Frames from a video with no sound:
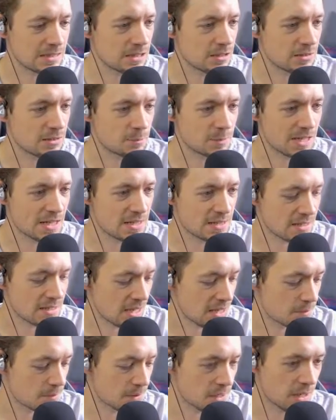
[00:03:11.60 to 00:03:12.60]
I know how to play this
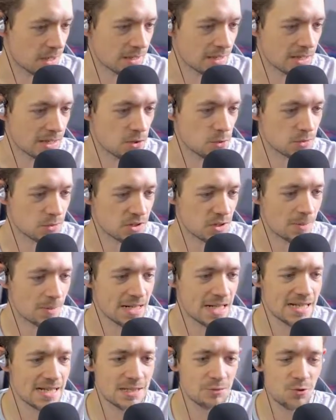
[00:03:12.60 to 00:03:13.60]
game. Okay, cool. So I
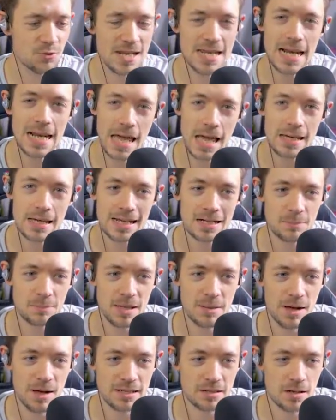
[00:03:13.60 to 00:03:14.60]
need to relearn how to
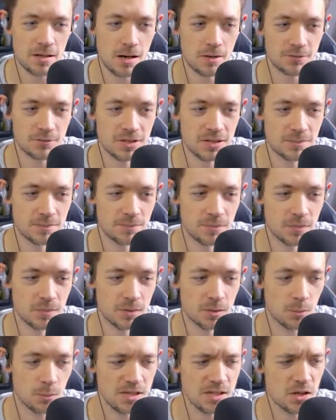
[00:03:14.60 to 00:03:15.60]
play Minecraft.
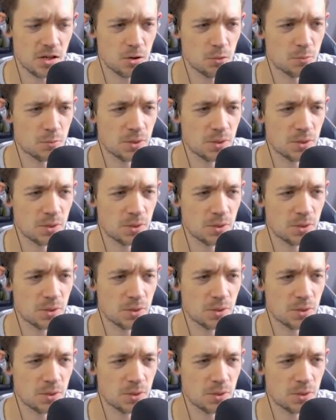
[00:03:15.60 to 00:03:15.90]
Why's it gone all